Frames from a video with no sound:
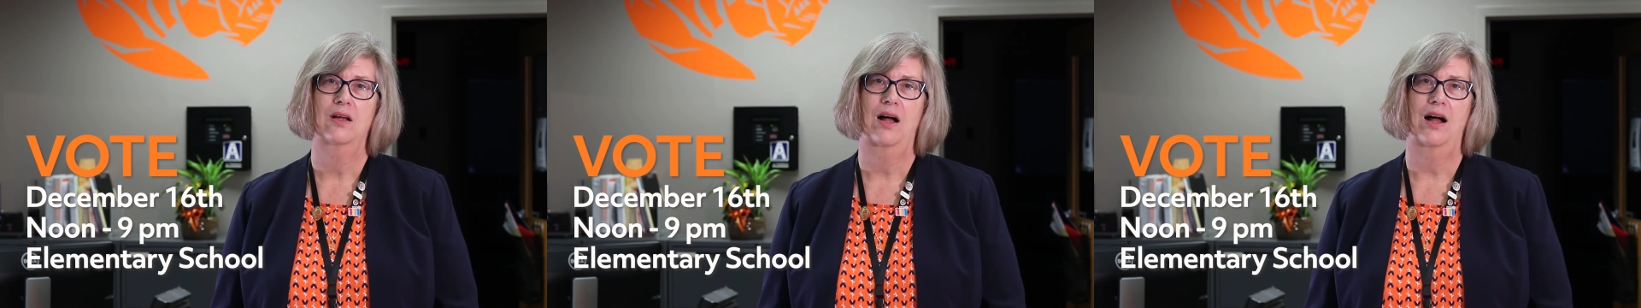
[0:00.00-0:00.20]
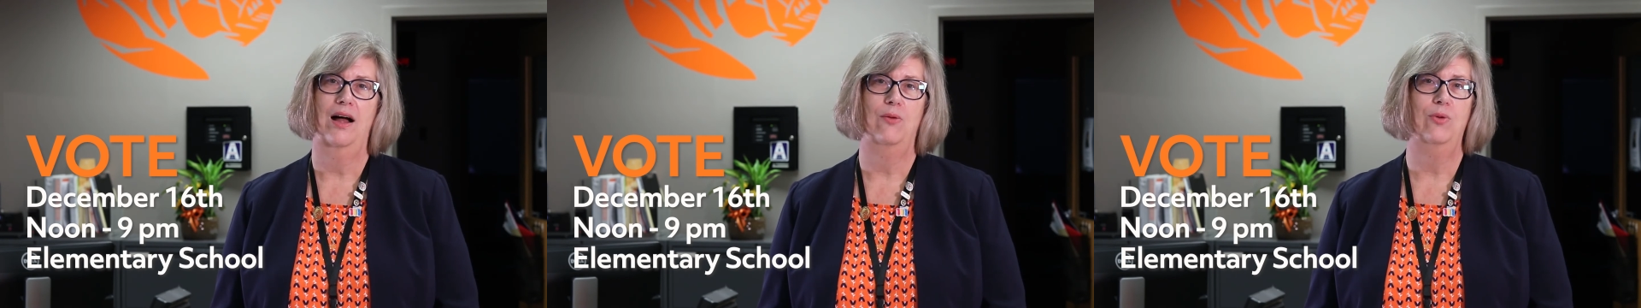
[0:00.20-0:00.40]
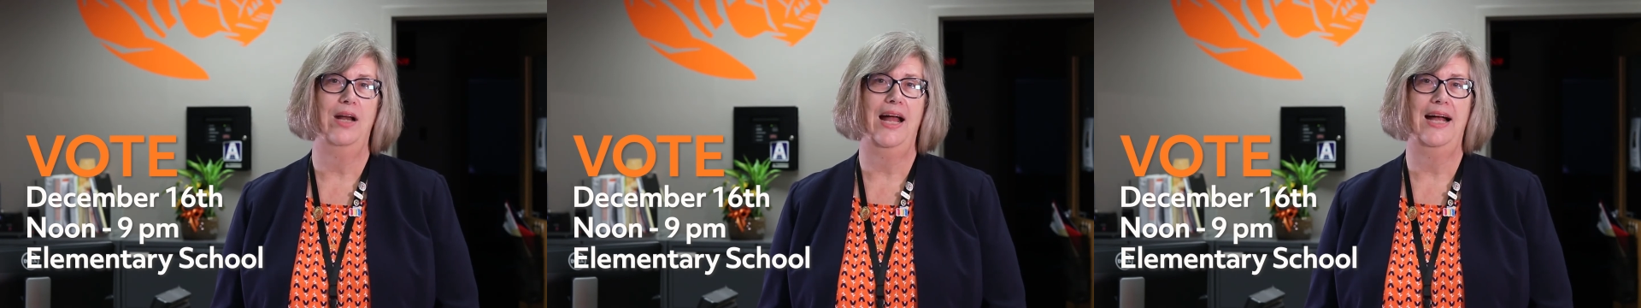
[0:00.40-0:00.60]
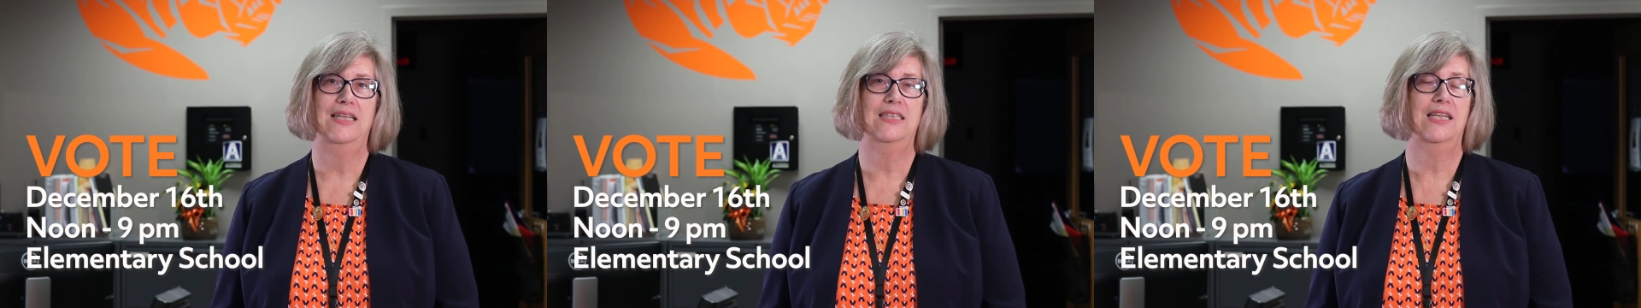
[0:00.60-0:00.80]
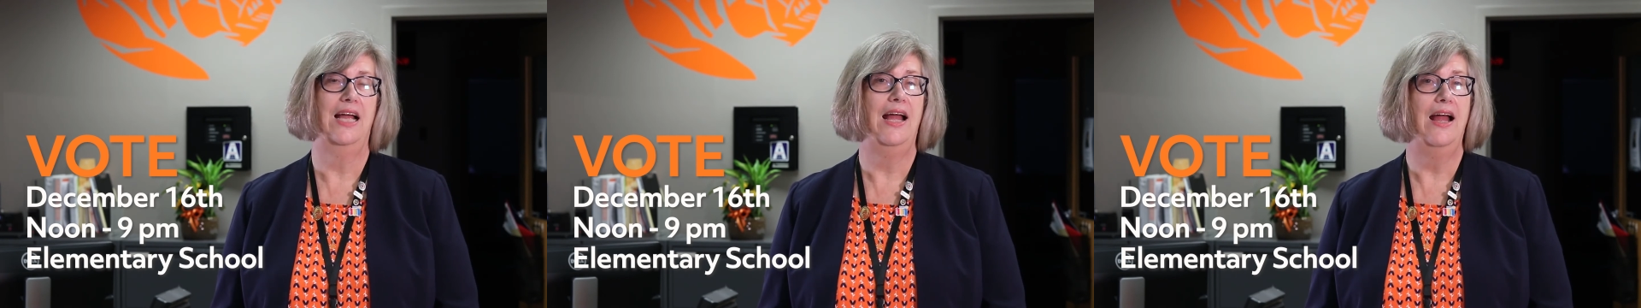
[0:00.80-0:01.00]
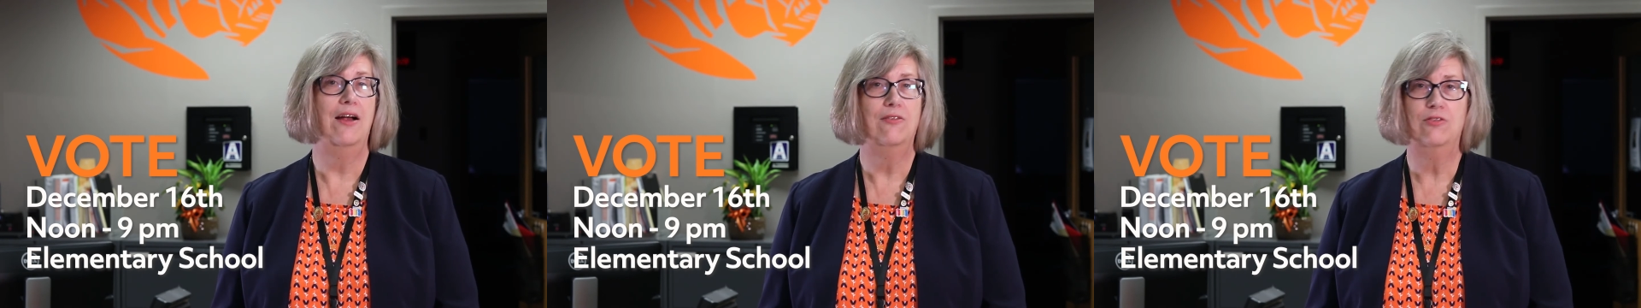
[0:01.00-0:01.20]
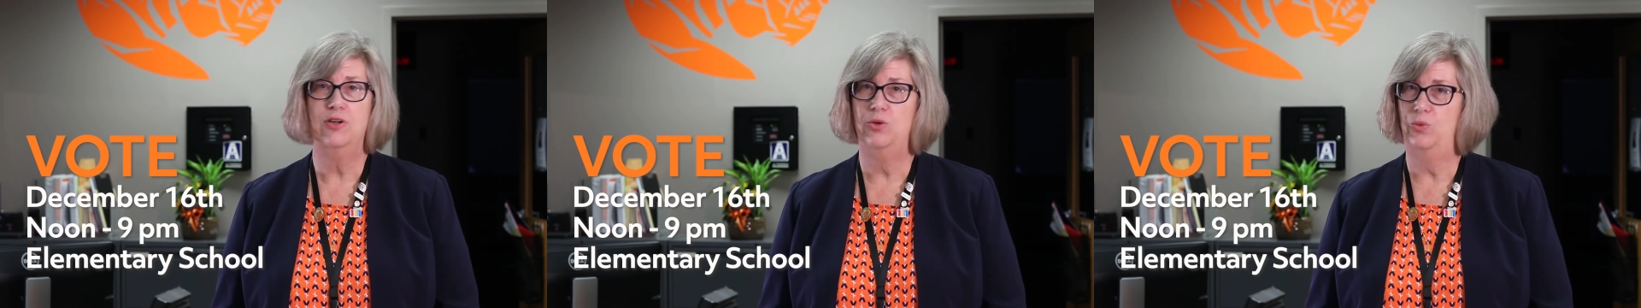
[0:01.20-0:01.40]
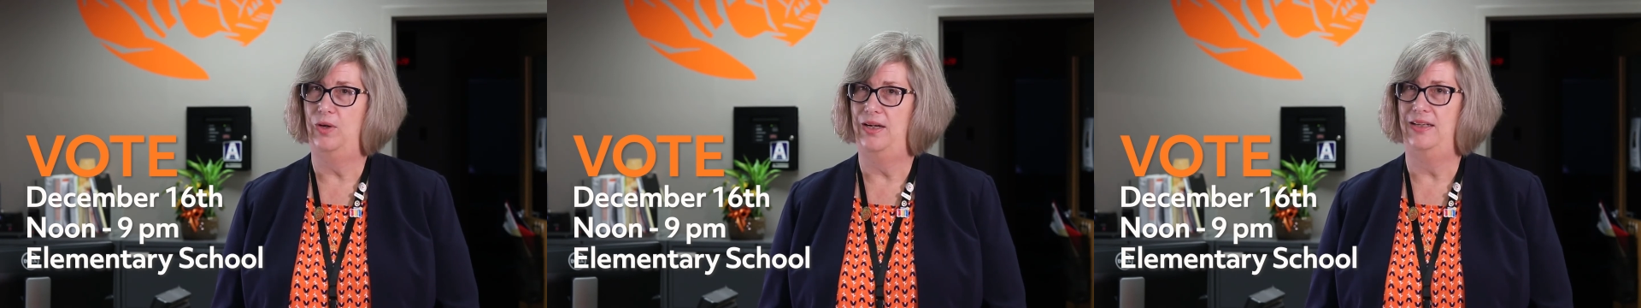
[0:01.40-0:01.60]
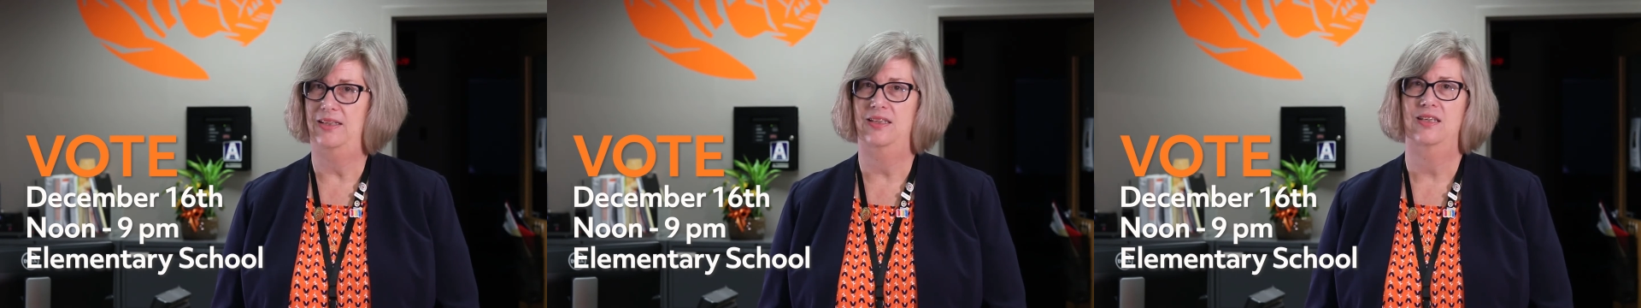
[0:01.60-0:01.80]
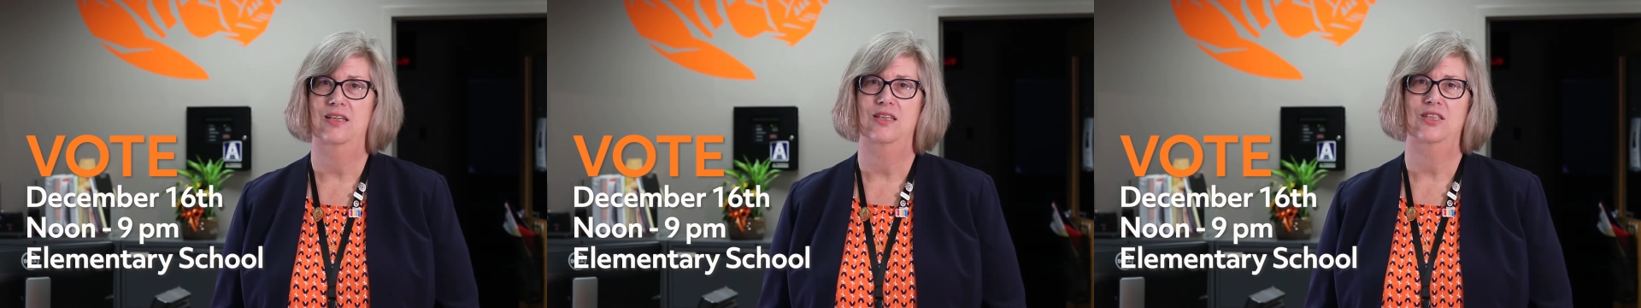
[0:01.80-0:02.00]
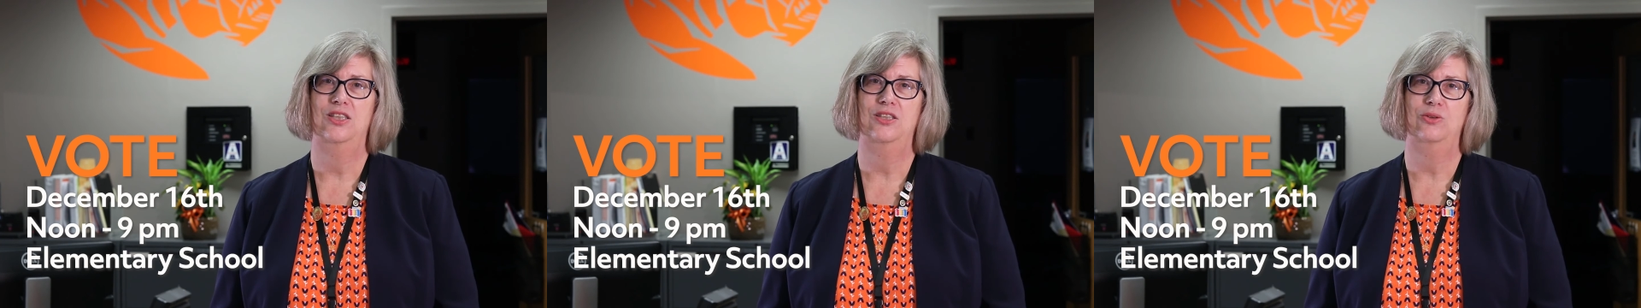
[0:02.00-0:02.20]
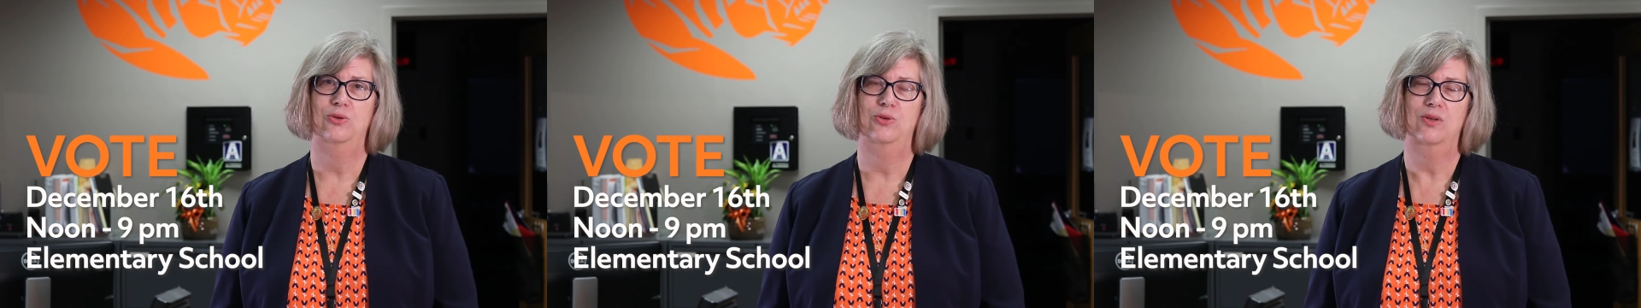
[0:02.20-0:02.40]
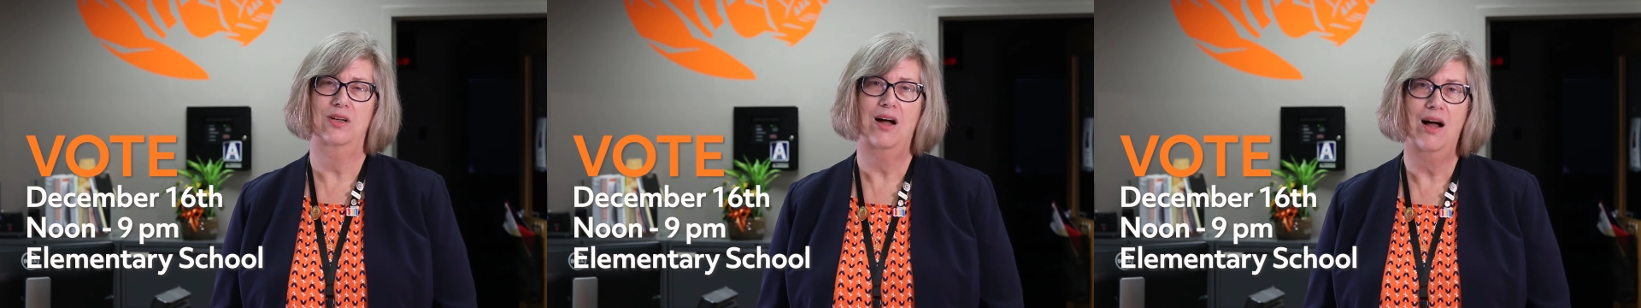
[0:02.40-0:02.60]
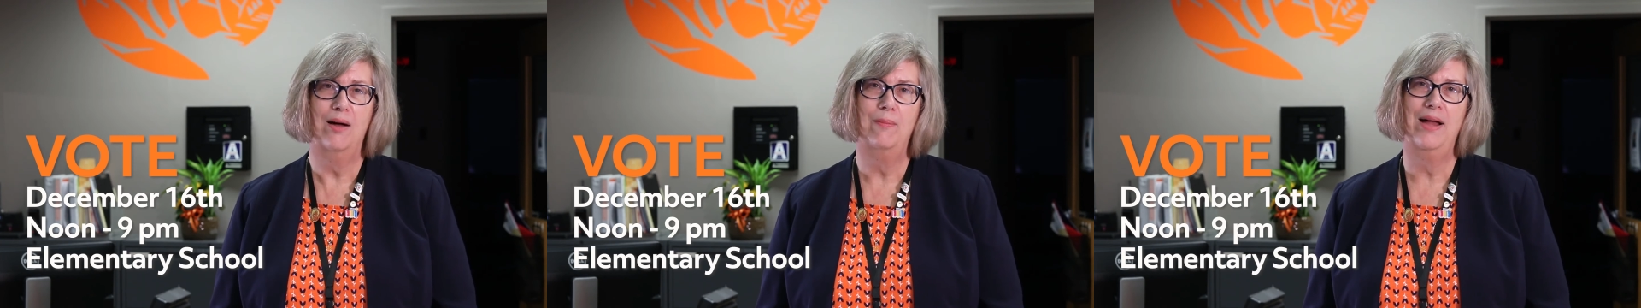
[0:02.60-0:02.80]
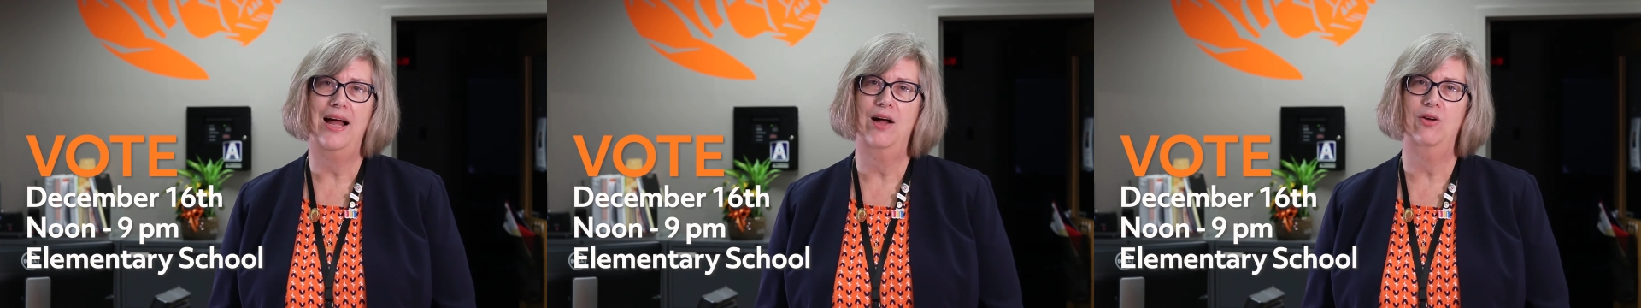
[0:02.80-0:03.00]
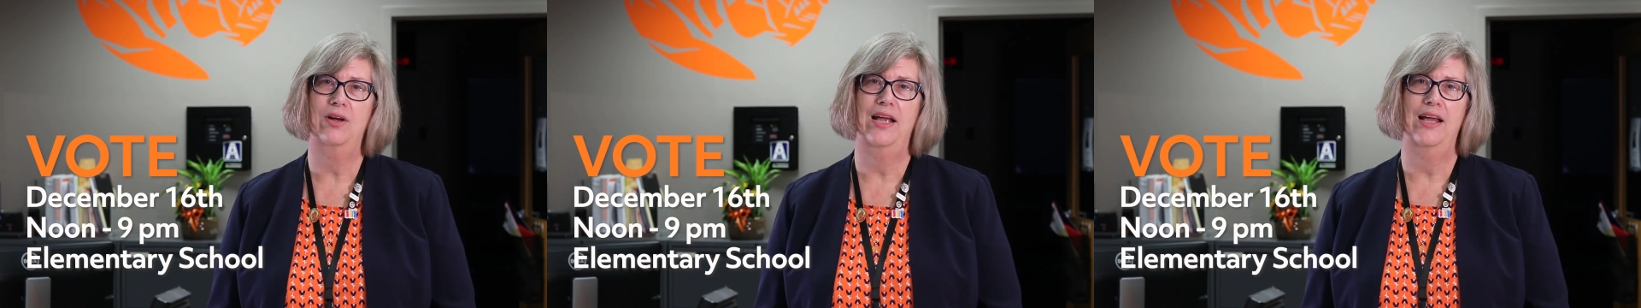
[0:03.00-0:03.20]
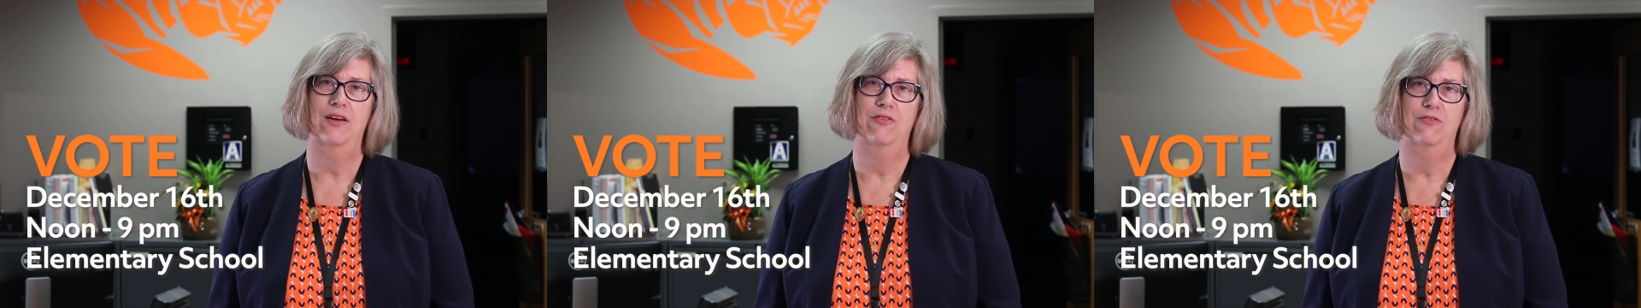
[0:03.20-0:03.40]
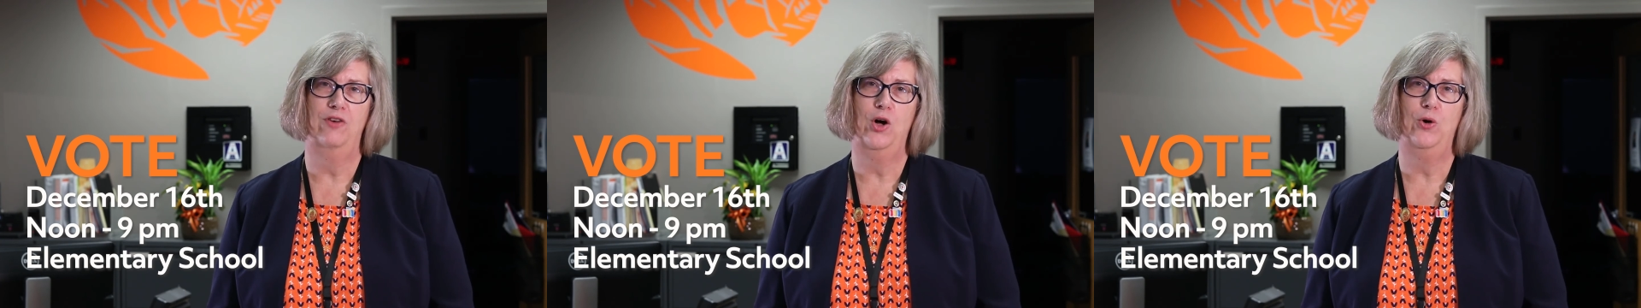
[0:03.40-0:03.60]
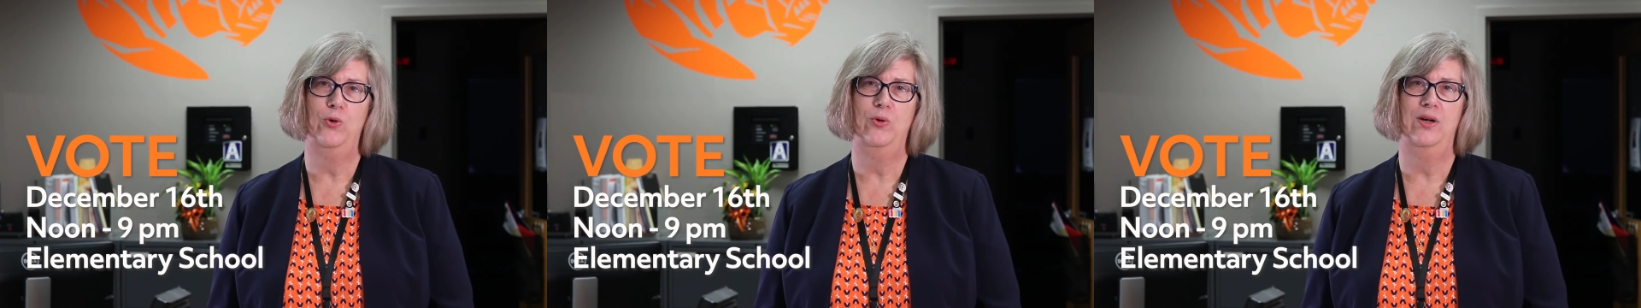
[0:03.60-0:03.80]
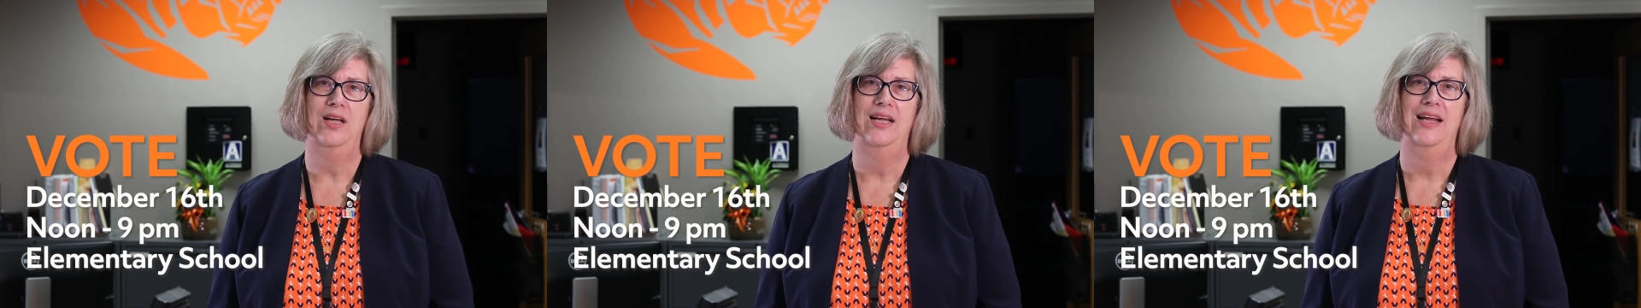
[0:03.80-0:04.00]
I would ask everyone to come out and vote